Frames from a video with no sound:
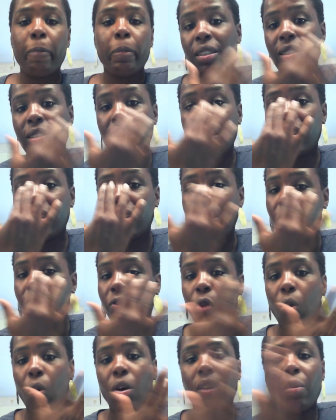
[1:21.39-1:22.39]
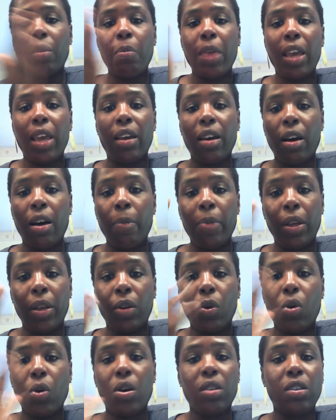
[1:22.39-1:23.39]
It does lift all the makeup and
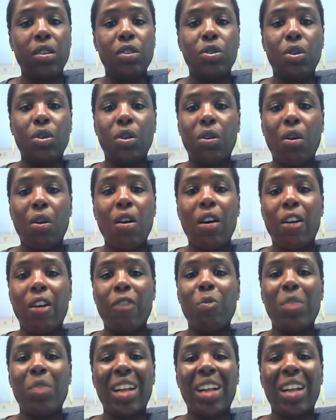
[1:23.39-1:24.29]
all the dirt off,